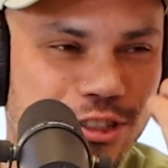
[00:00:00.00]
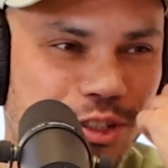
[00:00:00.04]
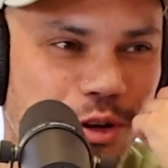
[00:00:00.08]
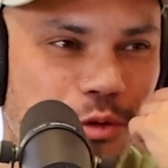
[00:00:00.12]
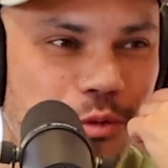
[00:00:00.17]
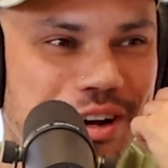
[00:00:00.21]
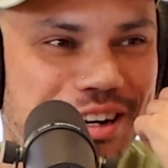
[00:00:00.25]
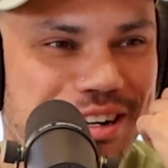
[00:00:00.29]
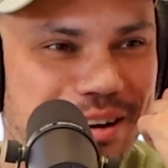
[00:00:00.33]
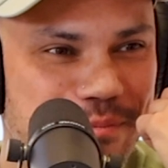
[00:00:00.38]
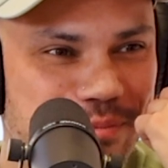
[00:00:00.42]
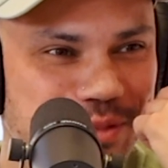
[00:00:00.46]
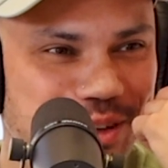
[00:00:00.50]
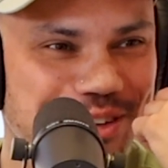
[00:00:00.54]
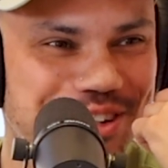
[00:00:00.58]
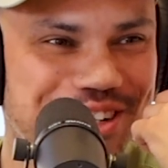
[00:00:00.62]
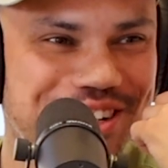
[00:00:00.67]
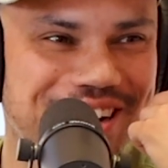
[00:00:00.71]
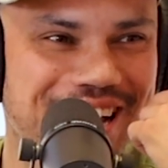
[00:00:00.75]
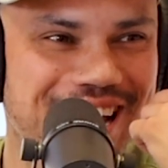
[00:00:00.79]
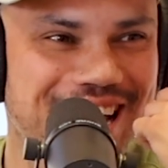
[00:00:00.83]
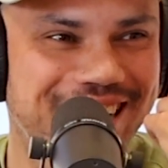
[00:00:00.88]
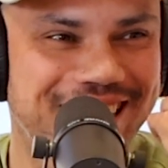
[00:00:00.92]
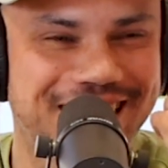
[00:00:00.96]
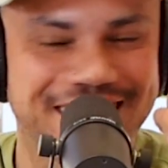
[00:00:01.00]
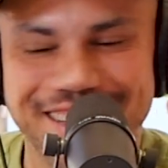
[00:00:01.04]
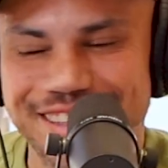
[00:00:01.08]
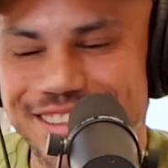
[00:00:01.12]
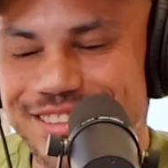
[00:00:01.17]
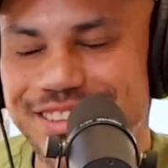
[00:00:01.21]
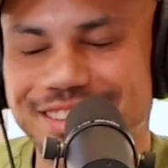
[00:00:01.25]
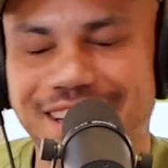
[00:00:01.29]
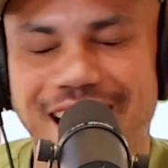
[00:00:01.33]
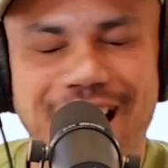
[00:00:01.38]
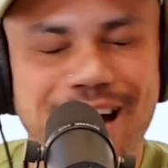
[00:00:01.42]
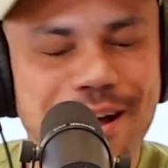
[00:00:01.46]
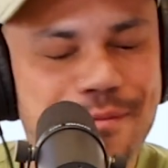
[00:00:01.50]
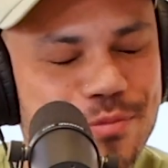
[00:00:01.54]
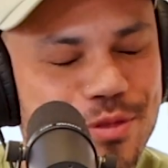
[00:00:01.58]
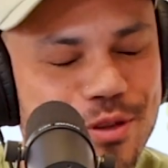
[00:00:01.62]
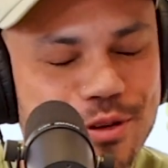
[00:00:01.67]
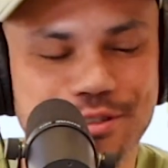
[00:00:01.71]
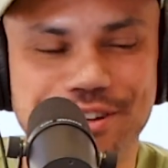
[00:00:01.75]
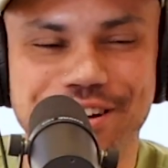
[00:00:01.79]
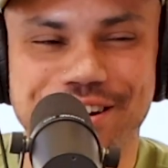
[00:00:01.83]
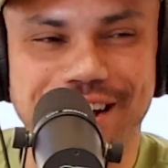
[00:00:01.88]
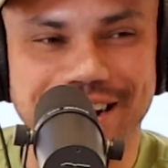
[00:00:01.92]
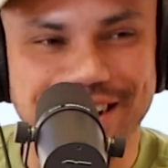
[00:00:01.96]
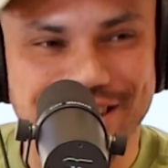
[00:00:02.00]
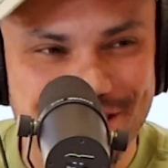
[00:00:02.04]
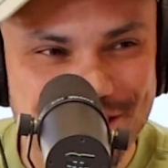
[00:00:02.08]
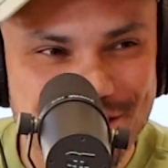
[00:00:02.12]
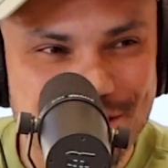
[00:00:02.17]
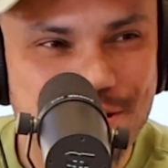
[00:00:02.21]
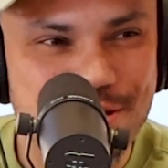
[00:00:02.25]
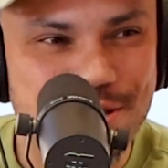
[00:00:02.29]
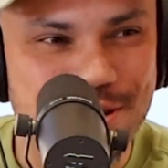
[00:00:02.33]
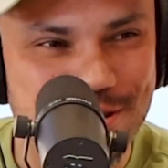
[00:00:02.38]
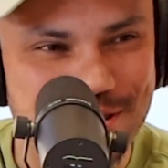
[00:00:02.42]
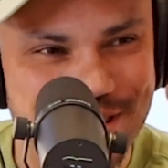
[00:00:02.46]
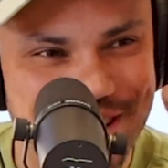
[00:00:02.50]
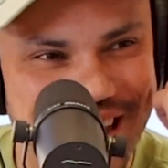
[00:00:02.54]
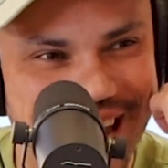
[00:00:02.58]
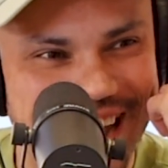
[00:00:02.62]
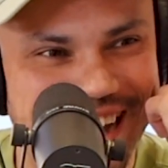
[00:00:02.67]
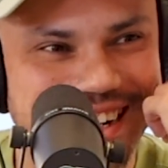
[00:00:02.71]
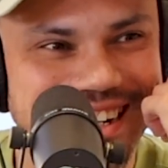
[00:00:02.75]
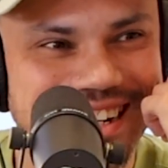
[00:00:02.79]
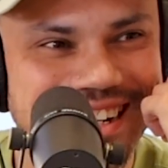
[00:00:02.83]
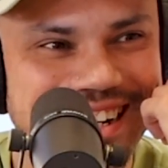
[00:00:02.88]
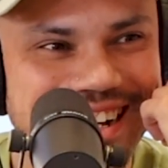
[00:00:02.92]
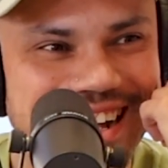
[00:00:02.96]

so weird. I'm 39. He goes, I'm 39. You're 38.